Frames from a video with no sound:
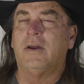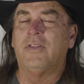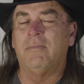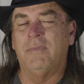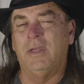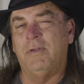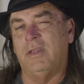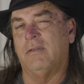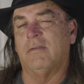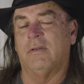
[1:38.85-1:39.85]
I thought
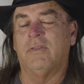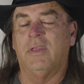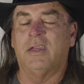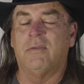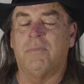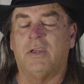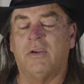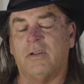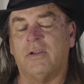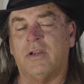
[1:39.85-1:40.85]
maybe that could be
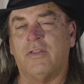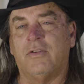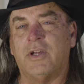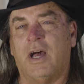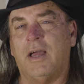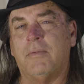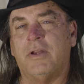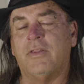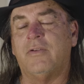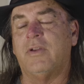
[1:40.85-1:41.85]
good another time,
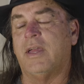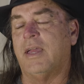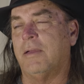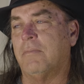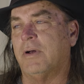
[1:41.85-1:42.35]
another day.